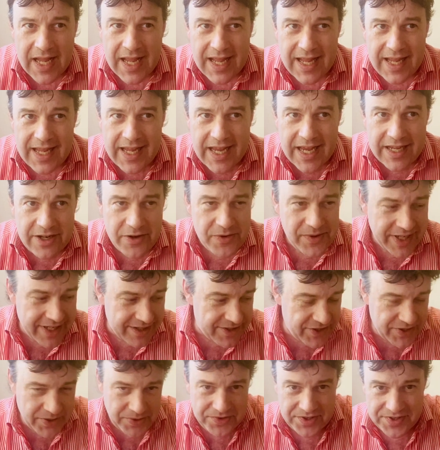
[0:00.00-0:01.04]
He had only a
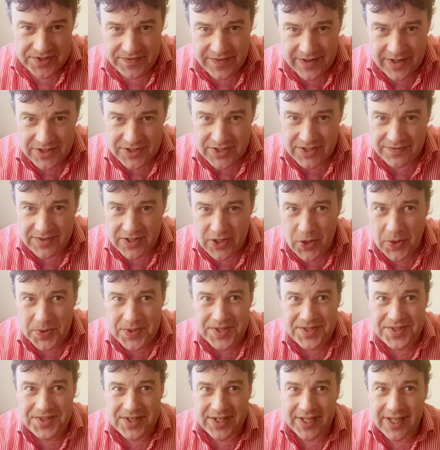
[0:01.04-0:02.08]
children's version of the
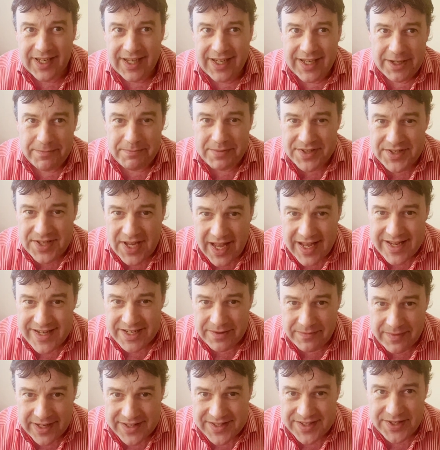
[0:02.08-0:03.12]
Odyssey beside
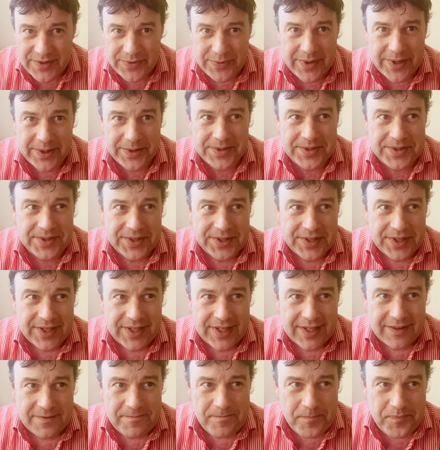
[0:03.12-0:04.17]
him as he wrote,
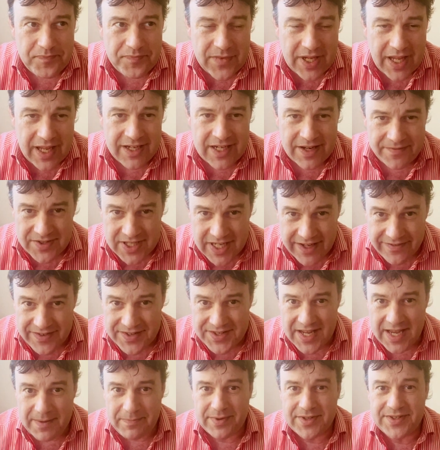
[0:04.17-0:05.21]
enough to give
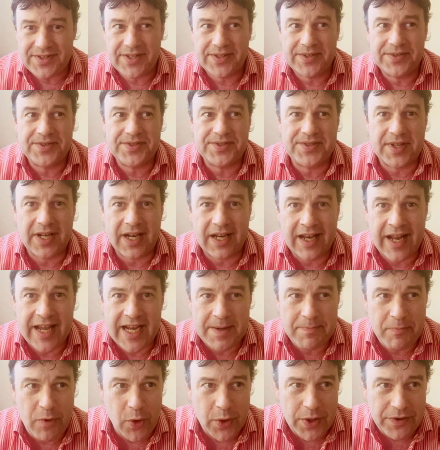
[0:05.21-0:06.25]
us episodes
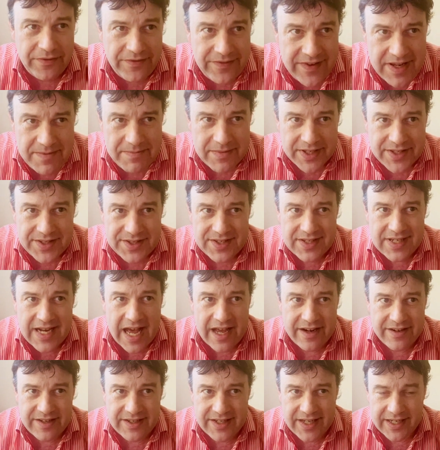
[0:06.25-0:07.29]
like Polyphemus,
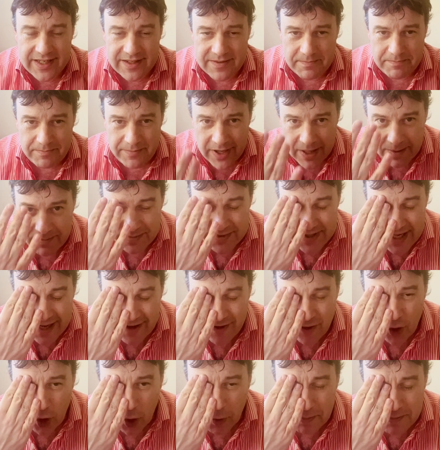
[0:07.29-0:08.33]
latter-day pub
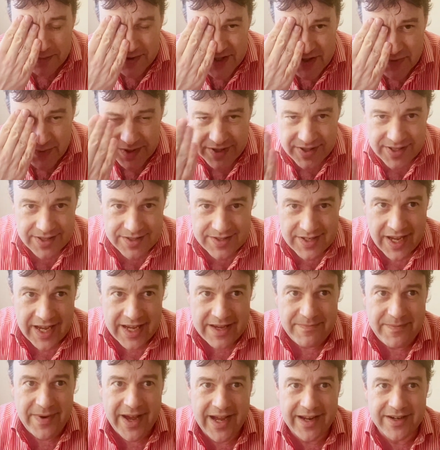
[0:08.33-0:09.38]
cyclops with his eye
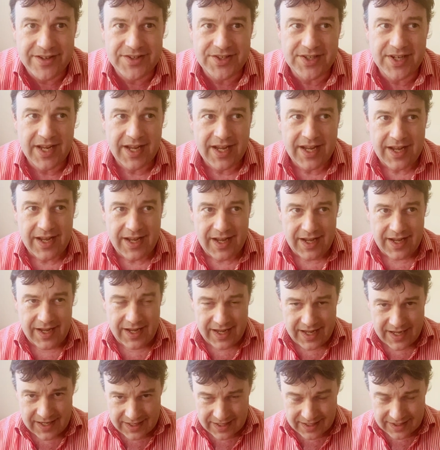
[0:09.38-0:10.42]
patch,
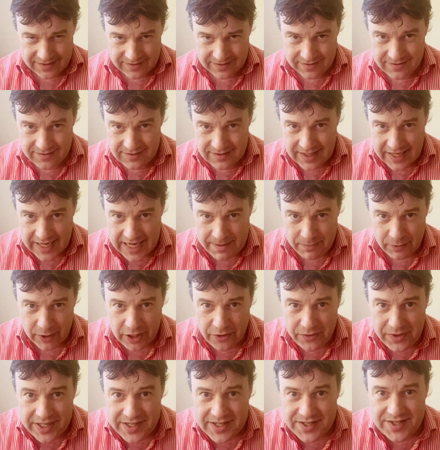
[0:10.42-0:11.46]
able
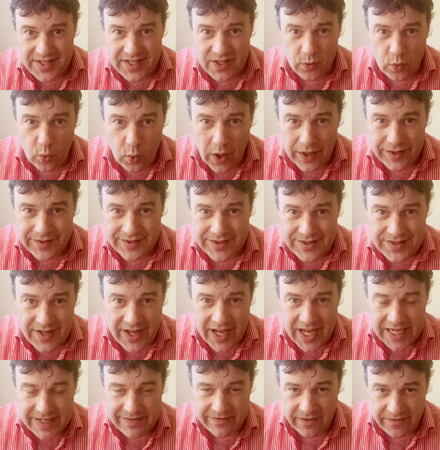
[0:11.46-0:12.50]
only to see one
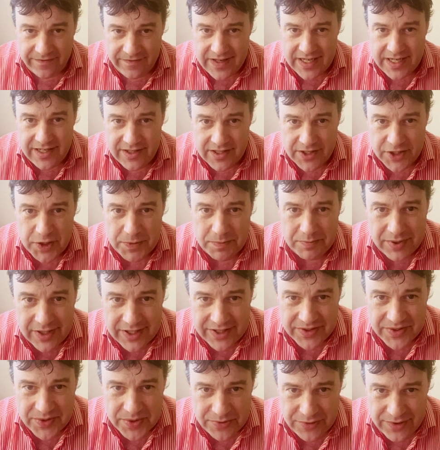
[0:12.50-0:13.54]
side of a fiendish
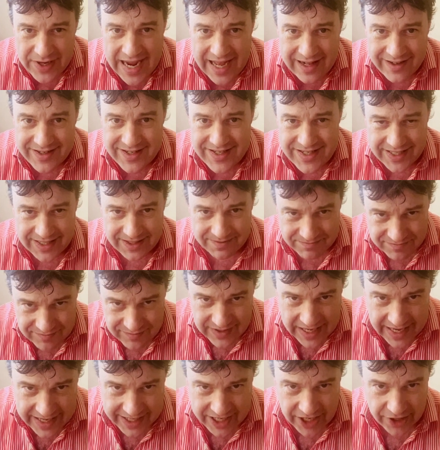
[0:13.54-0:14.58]
political reality
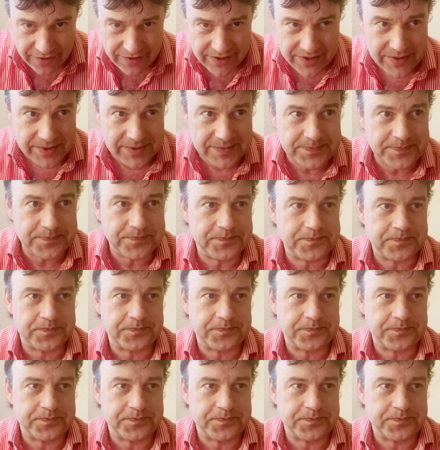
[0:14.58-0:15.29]
like our own.